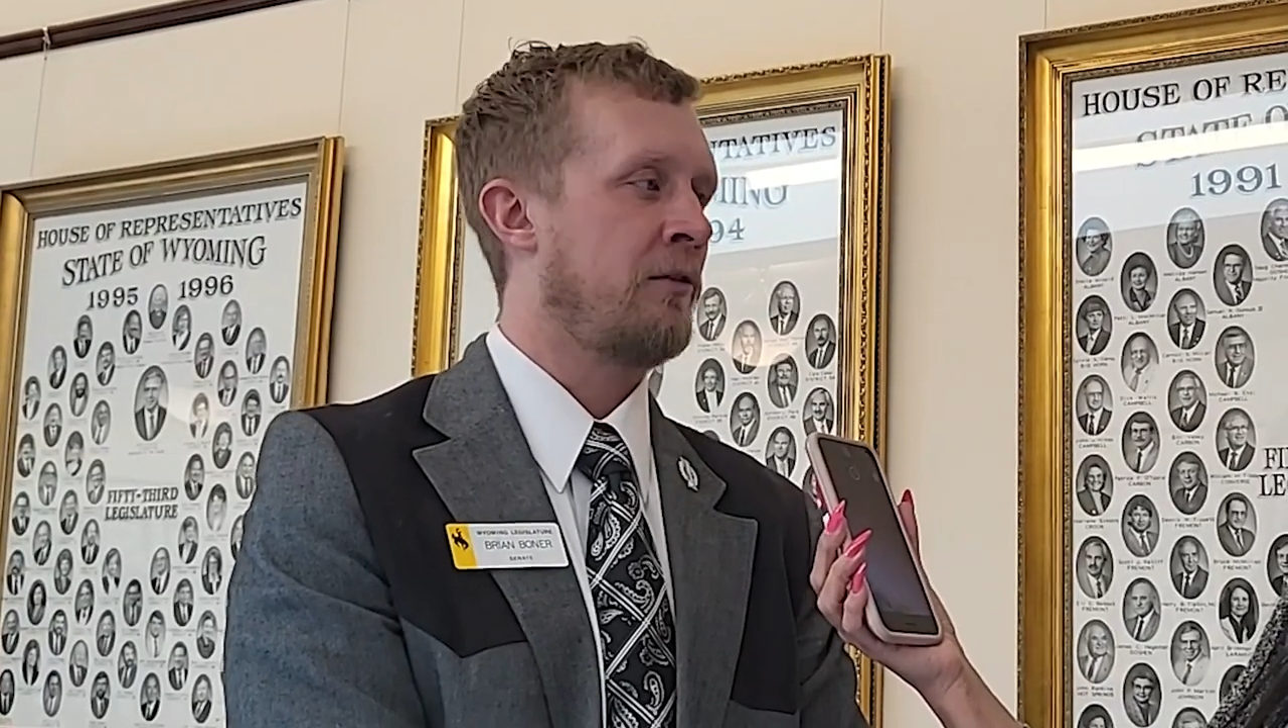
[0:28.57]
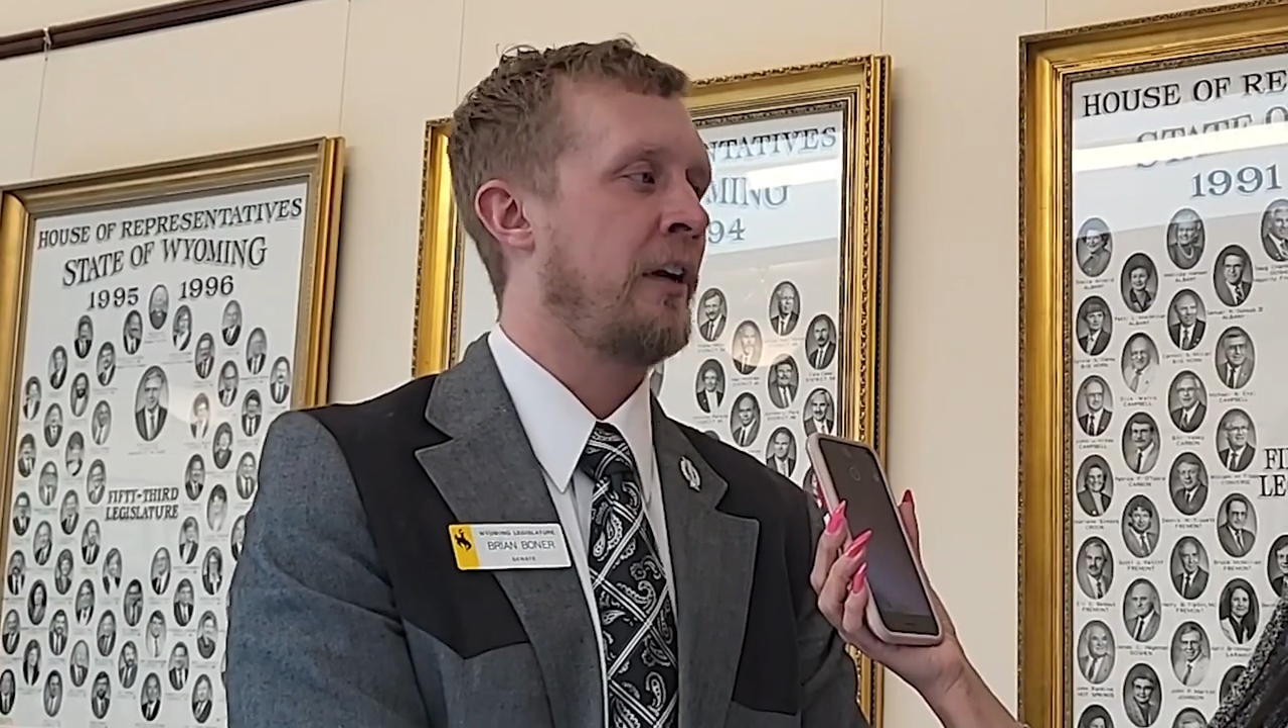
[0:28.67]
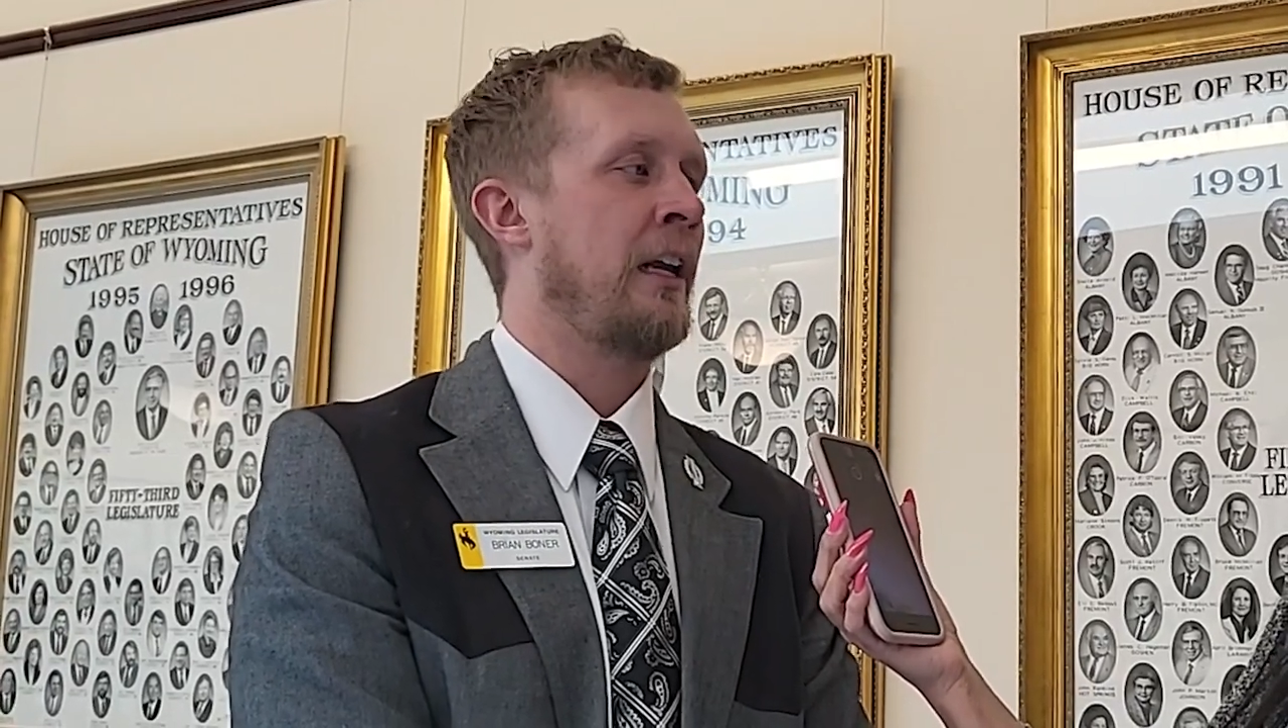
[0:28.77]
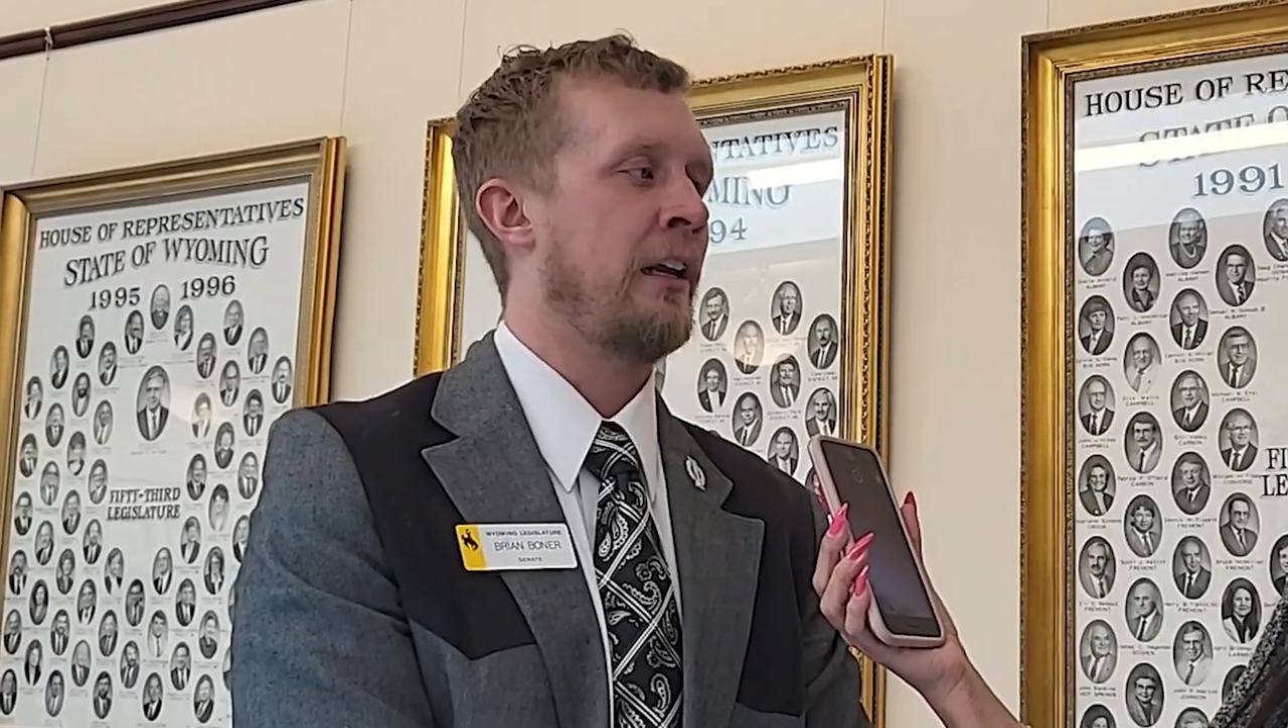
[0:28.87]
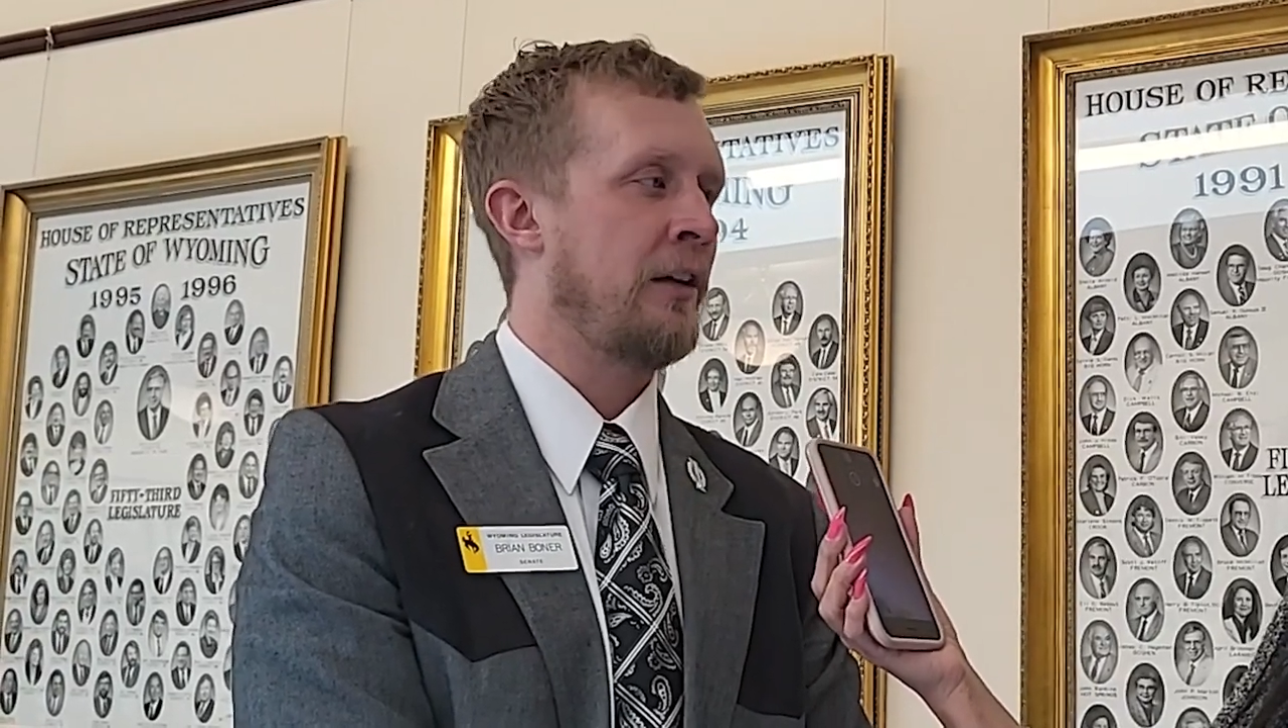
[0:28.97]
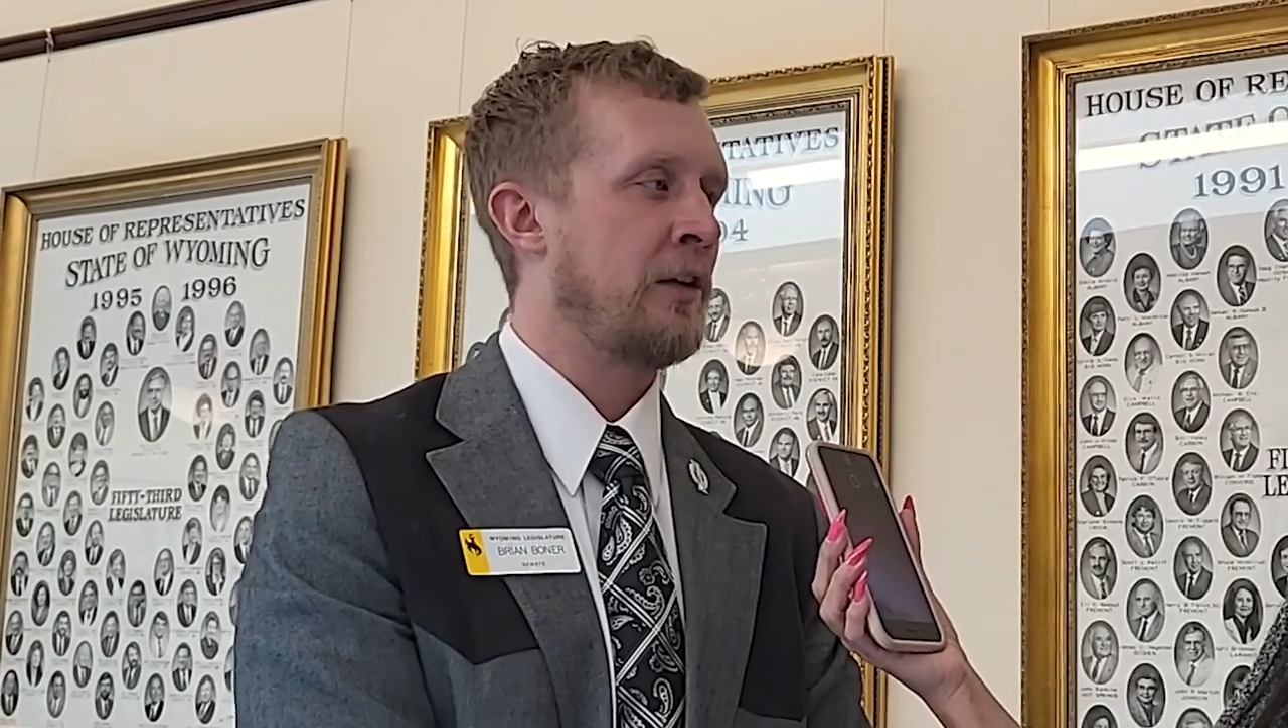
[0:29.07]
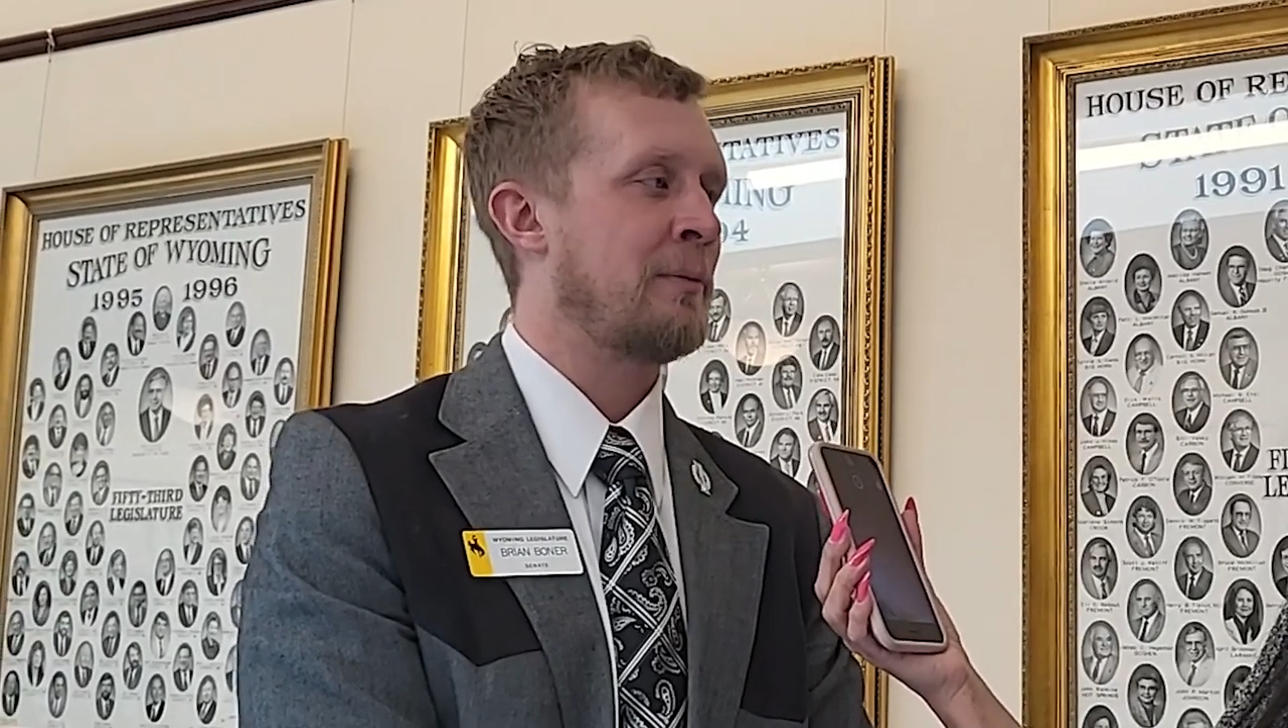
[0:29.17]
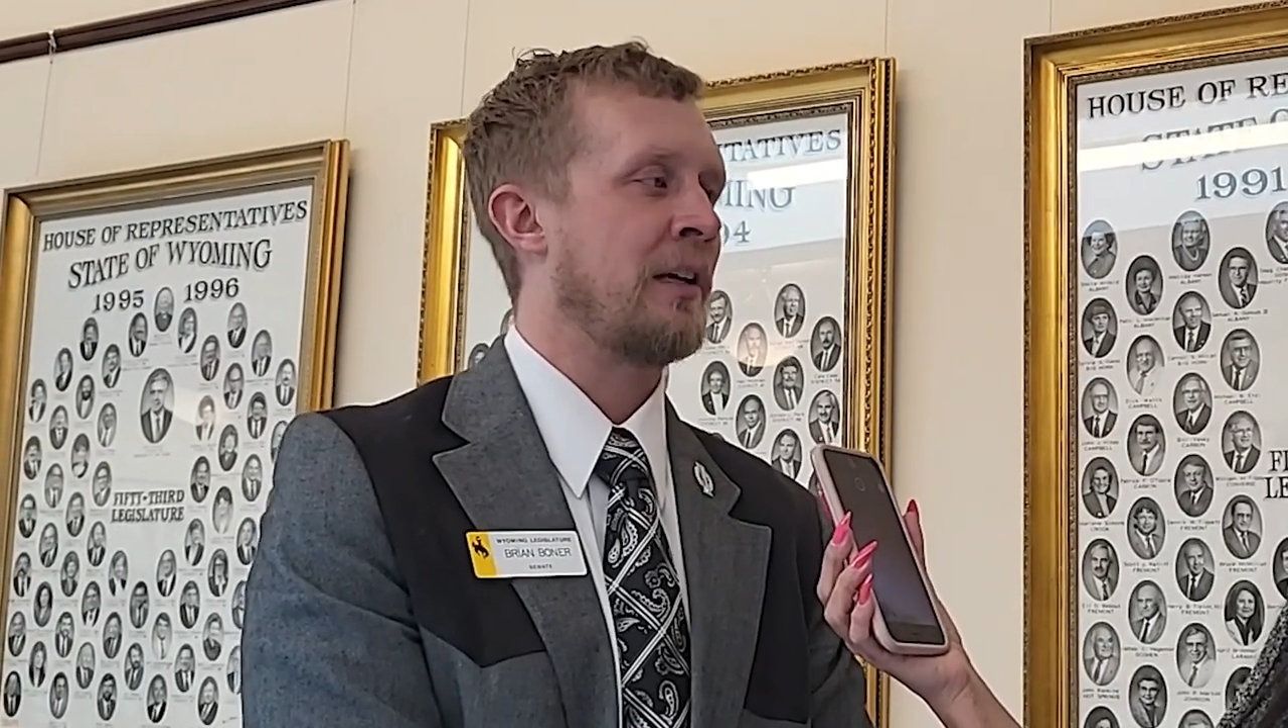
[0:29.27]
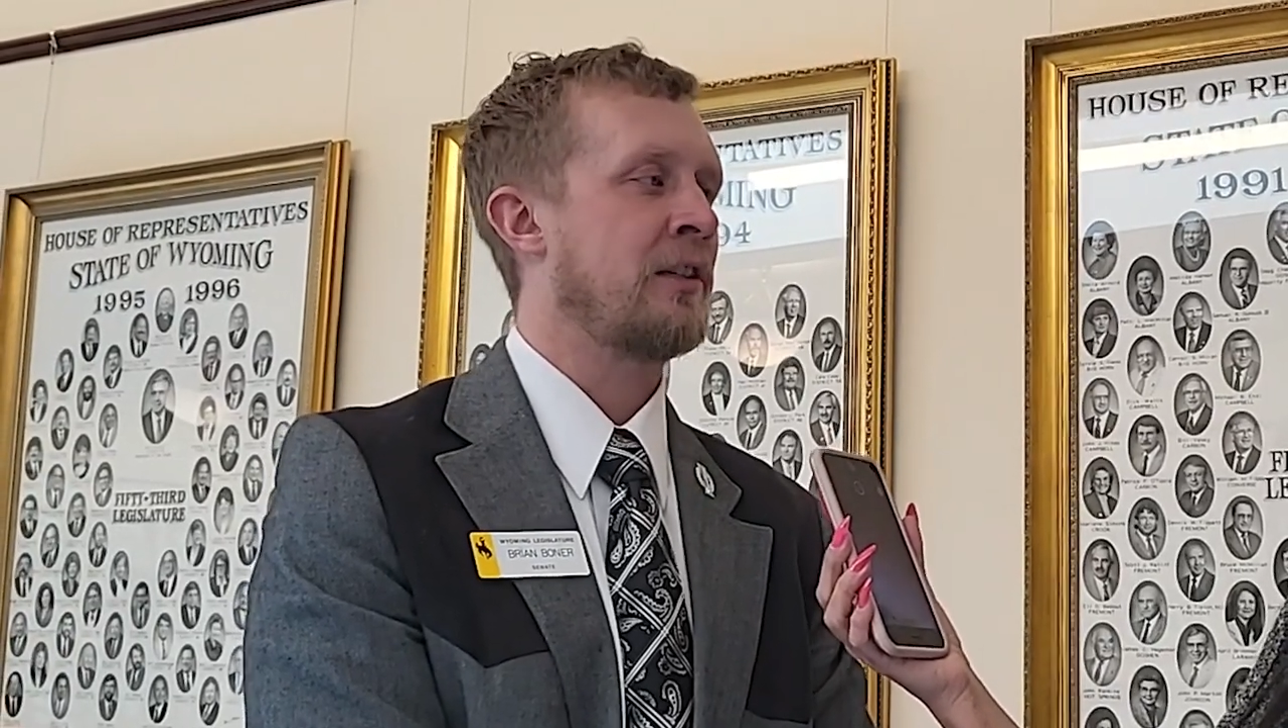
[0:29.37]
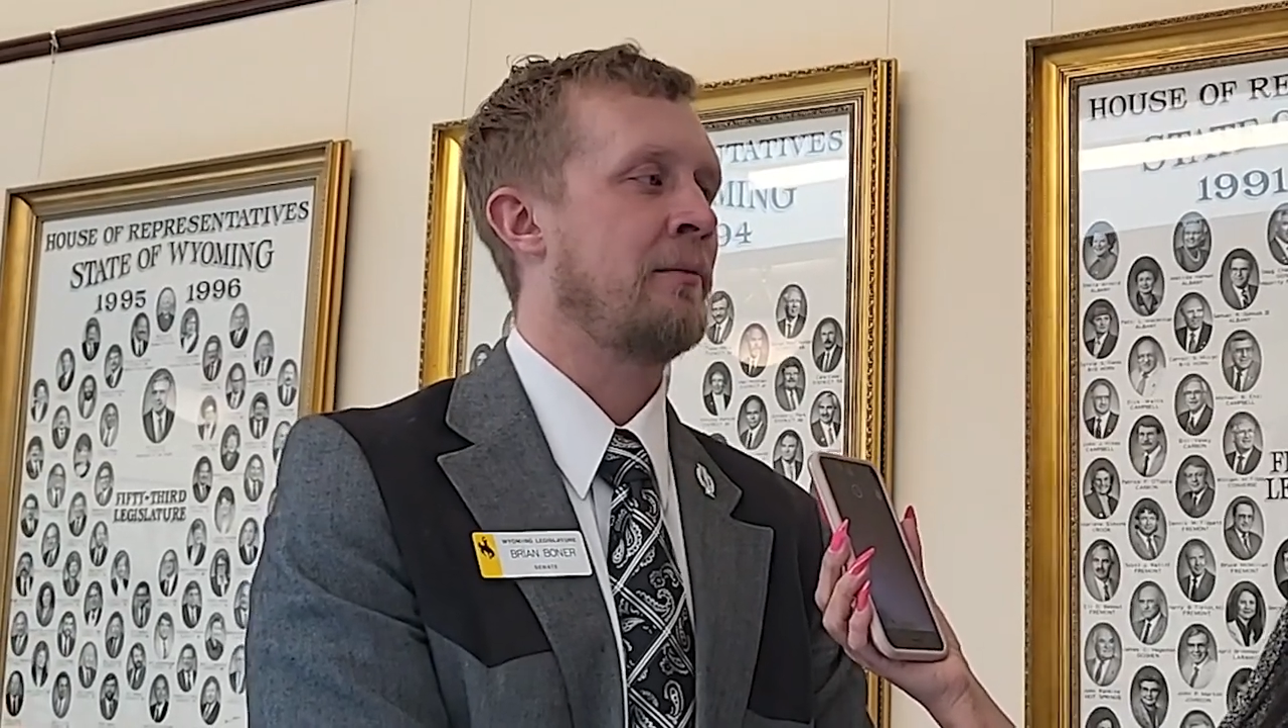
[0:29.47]
reading in the news
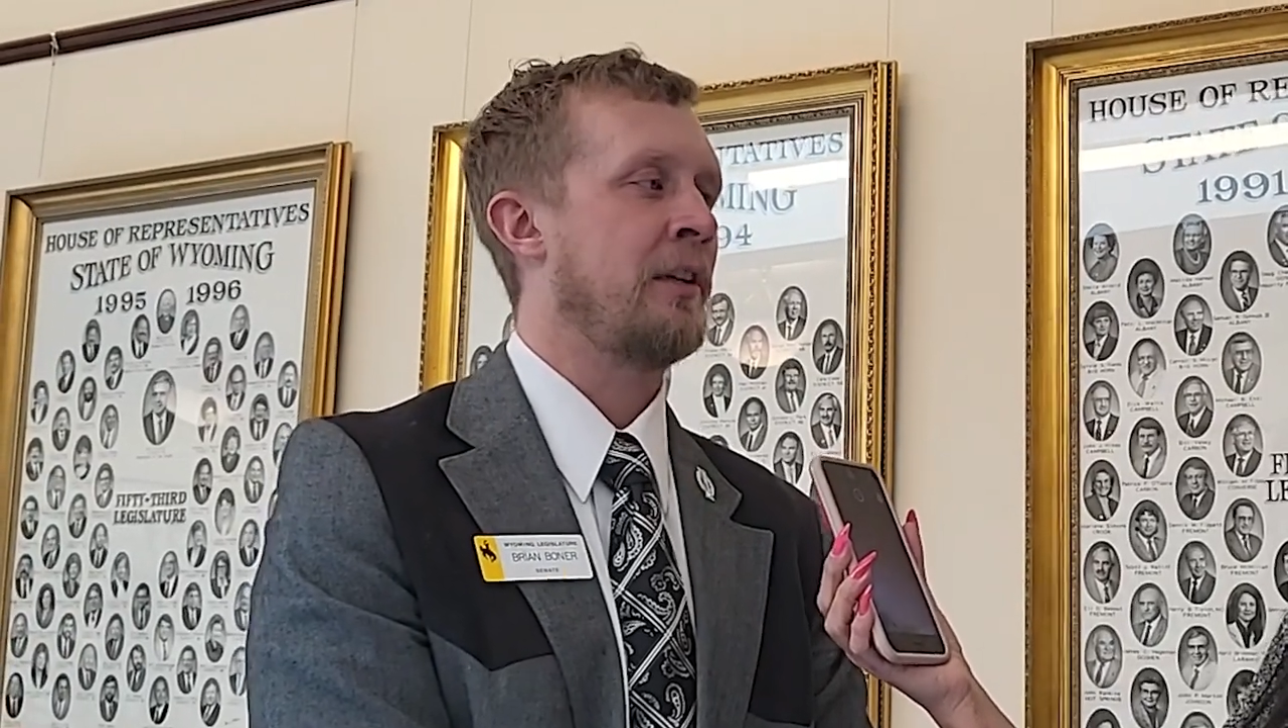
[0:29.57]
about some of